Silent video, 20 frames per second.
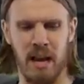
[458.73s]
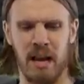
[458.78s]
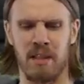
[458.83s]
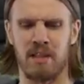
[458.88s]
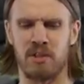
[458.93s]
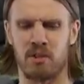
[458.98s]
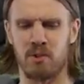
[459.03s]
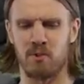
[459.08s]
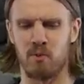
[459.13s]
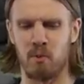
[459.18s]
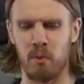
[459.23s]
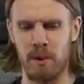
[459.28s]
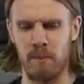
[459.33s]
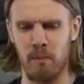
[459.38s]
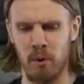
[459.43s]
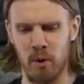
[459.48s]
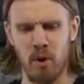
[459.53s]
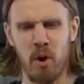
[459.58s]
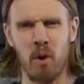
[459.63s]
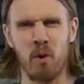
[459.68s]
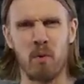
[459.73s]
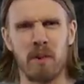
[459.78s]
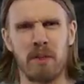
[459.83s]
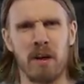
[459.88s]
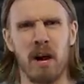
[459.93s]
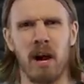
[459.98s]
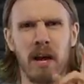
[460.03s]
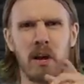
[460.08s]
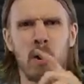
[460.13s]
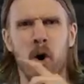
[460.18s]
Uh, this is Reaper with
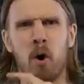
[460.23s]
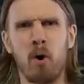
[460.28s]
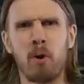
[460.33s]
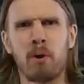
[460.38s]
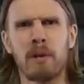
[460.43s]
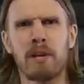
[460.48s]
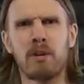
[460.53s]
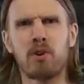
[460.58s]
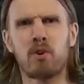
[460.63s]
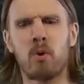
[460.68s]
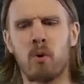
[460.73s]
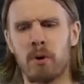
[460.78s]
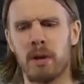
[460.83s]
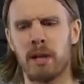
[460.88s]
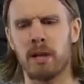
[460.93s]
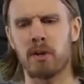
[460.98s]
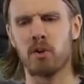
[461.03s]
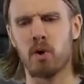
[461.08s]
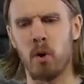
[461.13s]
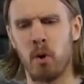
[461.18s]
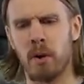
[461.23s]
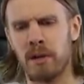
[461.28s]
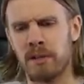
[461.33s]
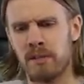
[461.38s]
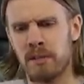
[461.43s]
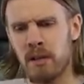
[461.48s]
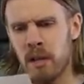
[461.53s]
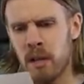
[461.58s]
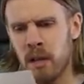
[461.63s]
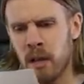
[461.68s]
Unholy Nordic
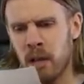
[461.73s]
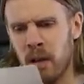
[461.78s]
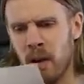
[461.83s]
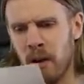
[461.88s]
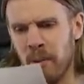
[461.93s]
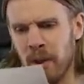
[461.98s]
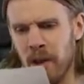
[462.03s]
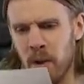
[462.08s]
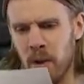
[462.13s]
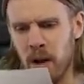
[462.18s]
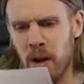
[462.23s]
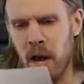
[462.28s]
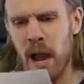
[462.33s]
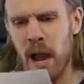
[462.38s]
Noise, coming out on